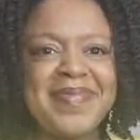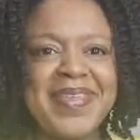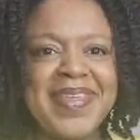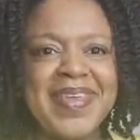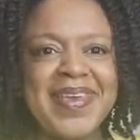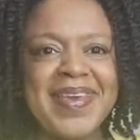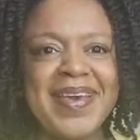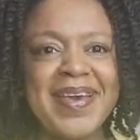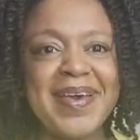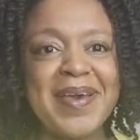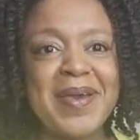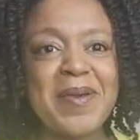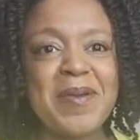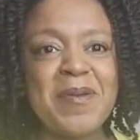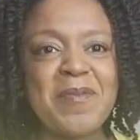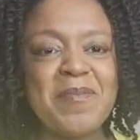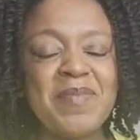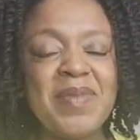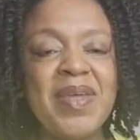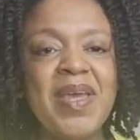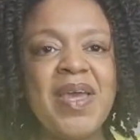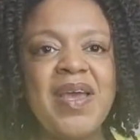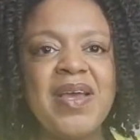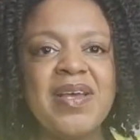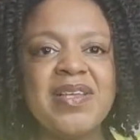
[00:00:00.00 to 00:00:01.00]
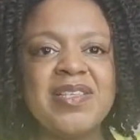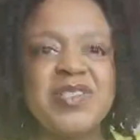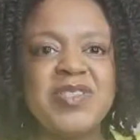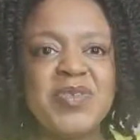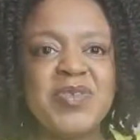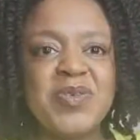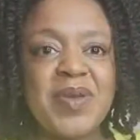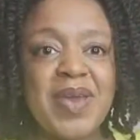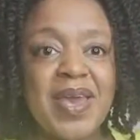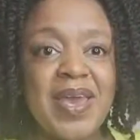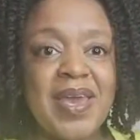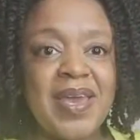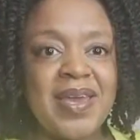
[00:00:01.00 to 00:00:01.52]
um do
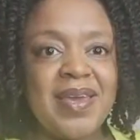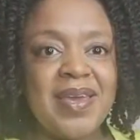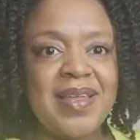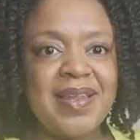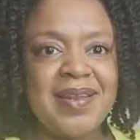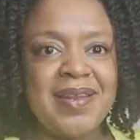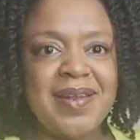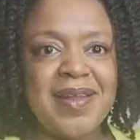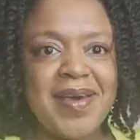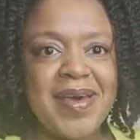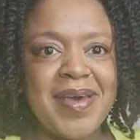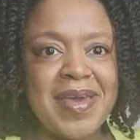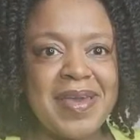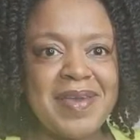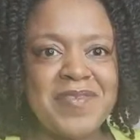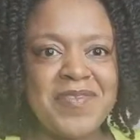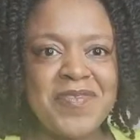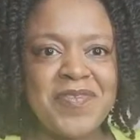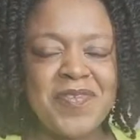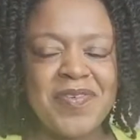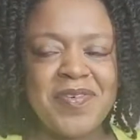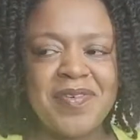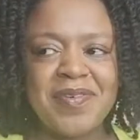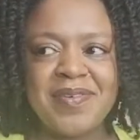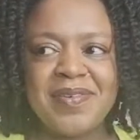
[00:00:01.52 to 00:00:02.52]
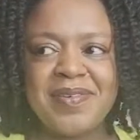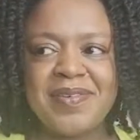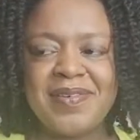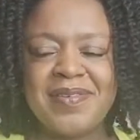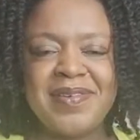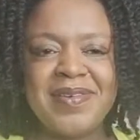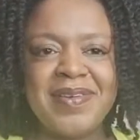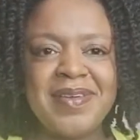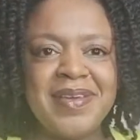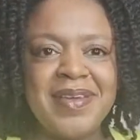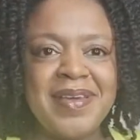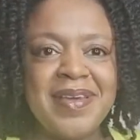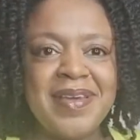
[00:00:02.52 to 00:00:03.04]
a live
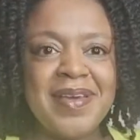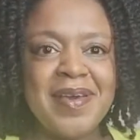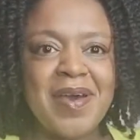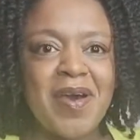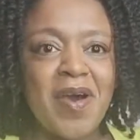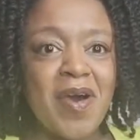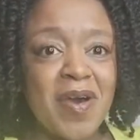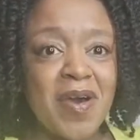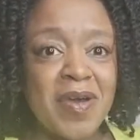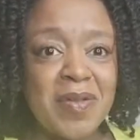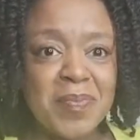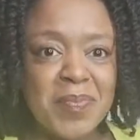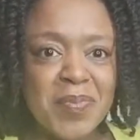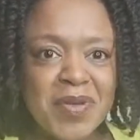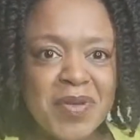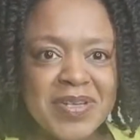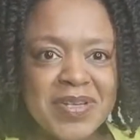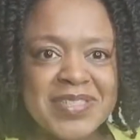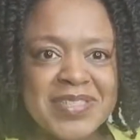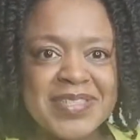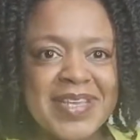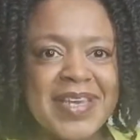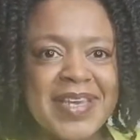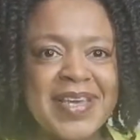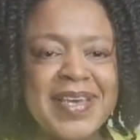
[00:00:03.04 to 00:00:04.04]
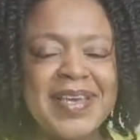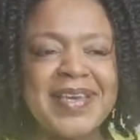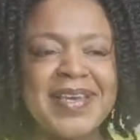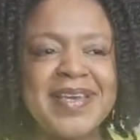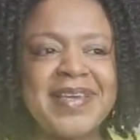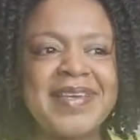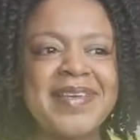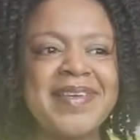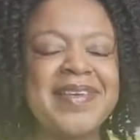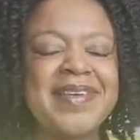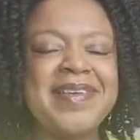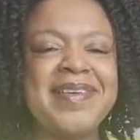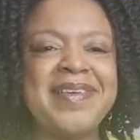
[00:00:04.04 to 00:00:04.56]
unboxing
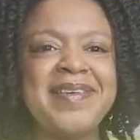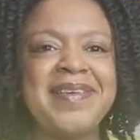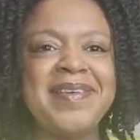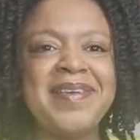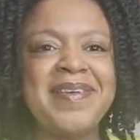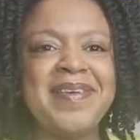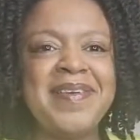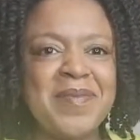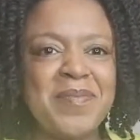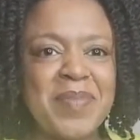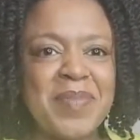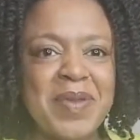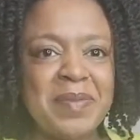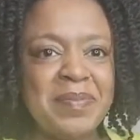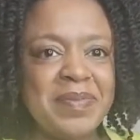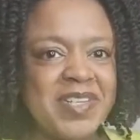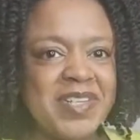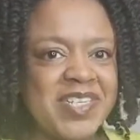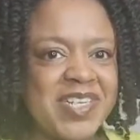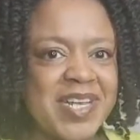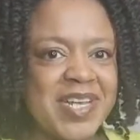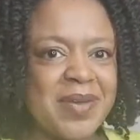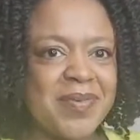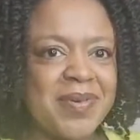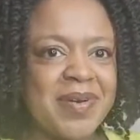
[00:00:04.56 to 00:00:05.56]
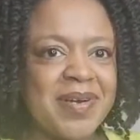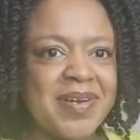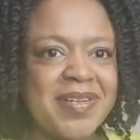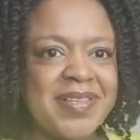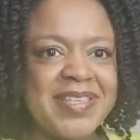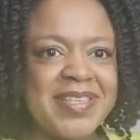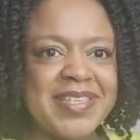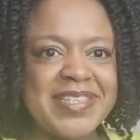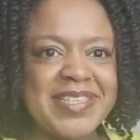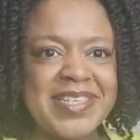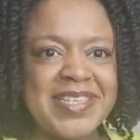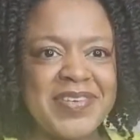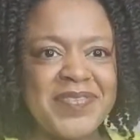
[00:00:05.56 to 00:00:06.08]
baby shower
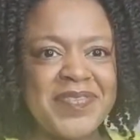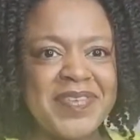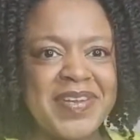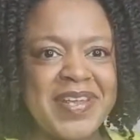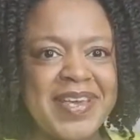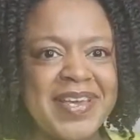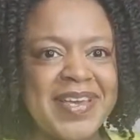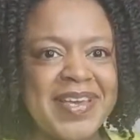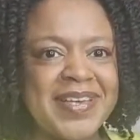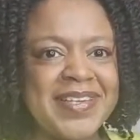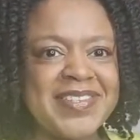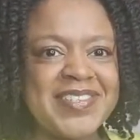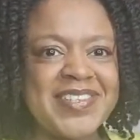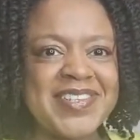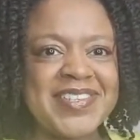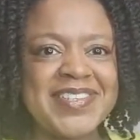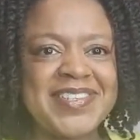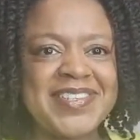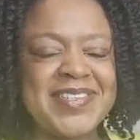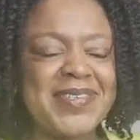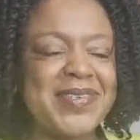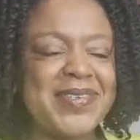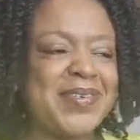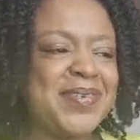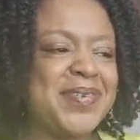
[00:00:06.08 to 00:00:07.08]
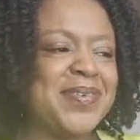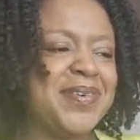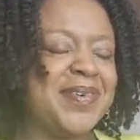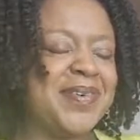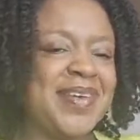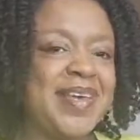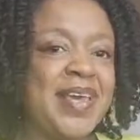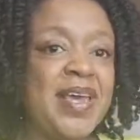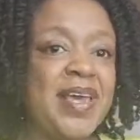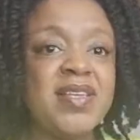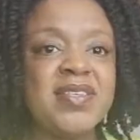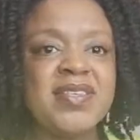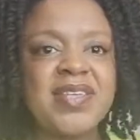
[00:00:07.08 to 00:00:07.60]
this evening, just to
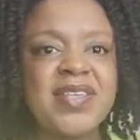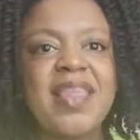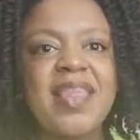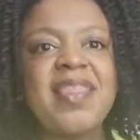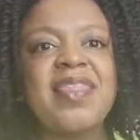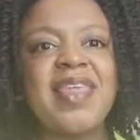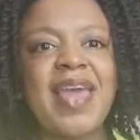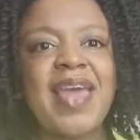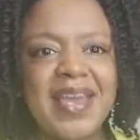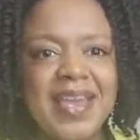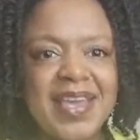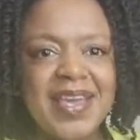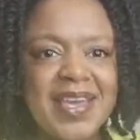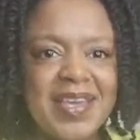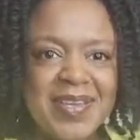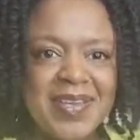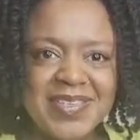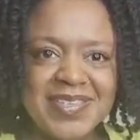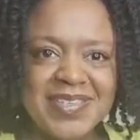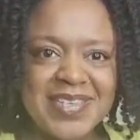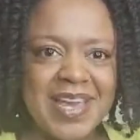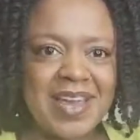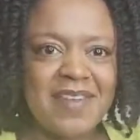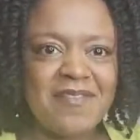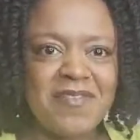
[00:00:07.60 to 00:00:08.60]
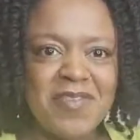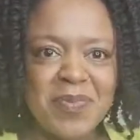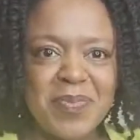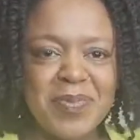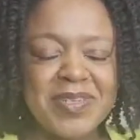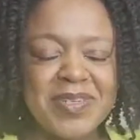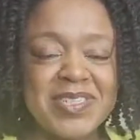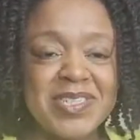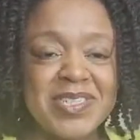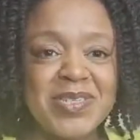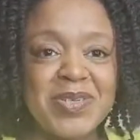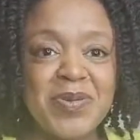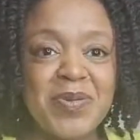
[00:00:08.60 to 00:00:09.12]
say thank you to
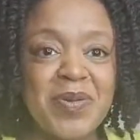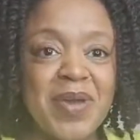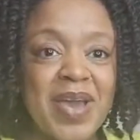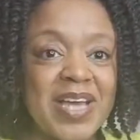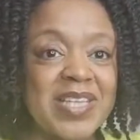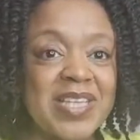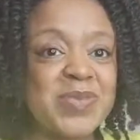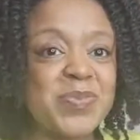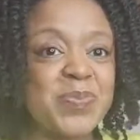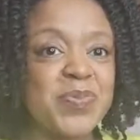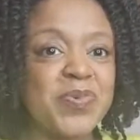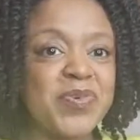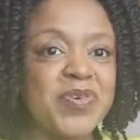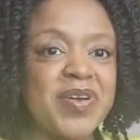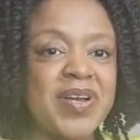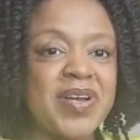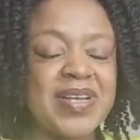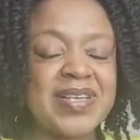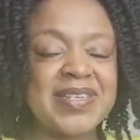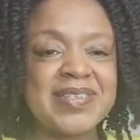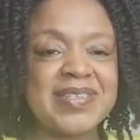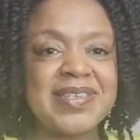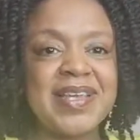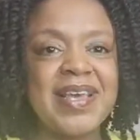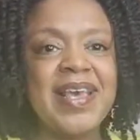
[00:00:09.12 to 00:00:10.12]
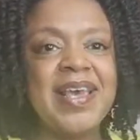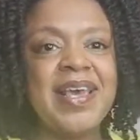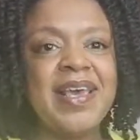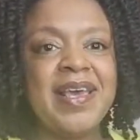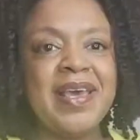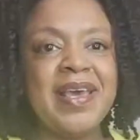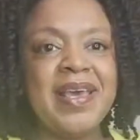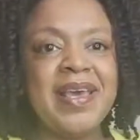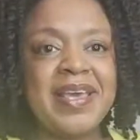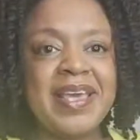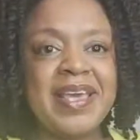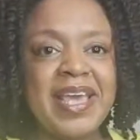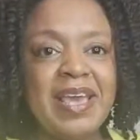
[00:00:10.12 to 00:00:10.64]
everybody who has brought us
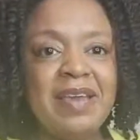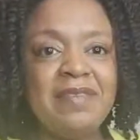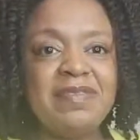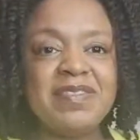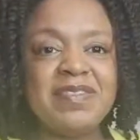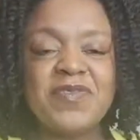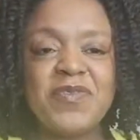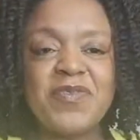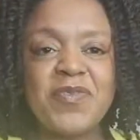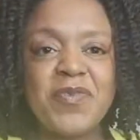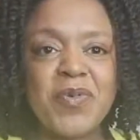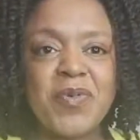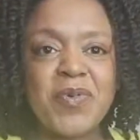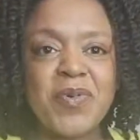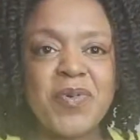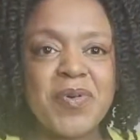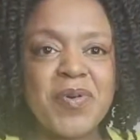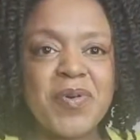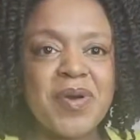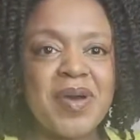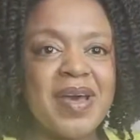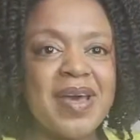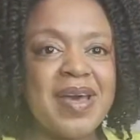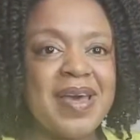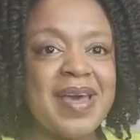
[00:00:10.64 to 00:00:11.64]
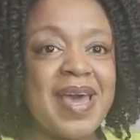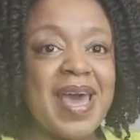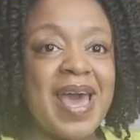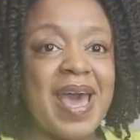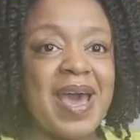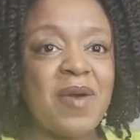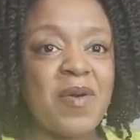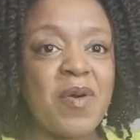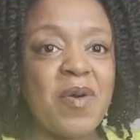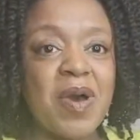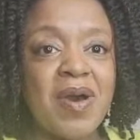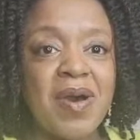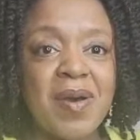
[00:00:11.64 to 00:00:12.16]
gifts for
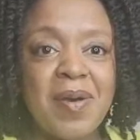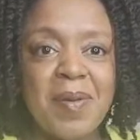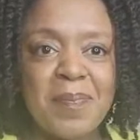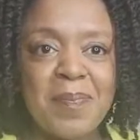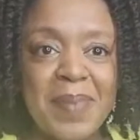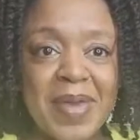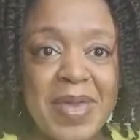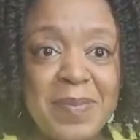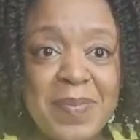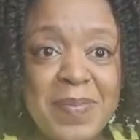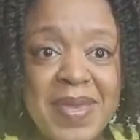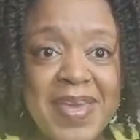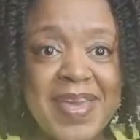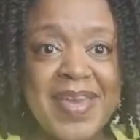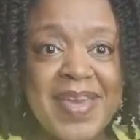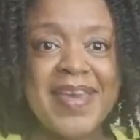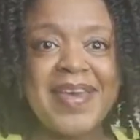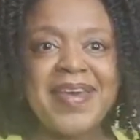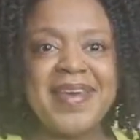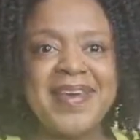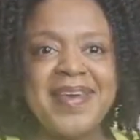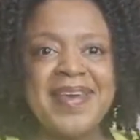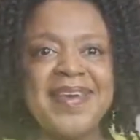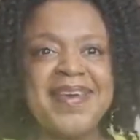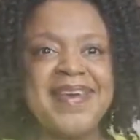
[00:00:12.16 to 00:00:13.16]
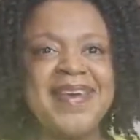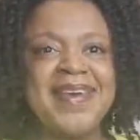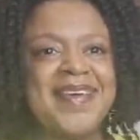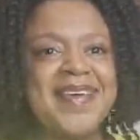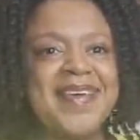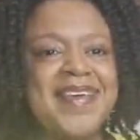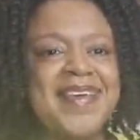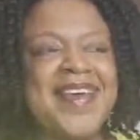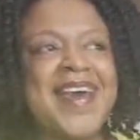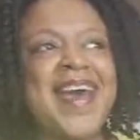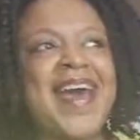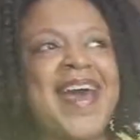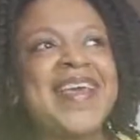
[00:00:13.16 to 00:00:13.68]
our baby.
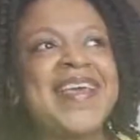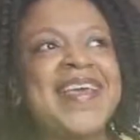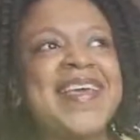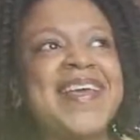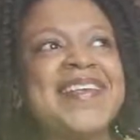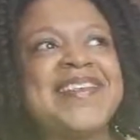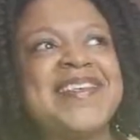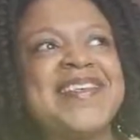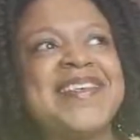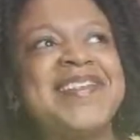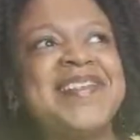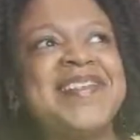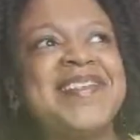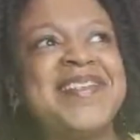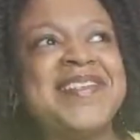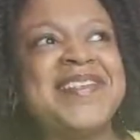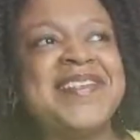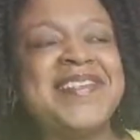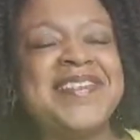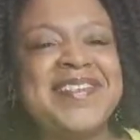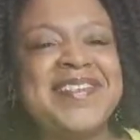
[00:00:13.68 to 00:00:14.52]
I guess I should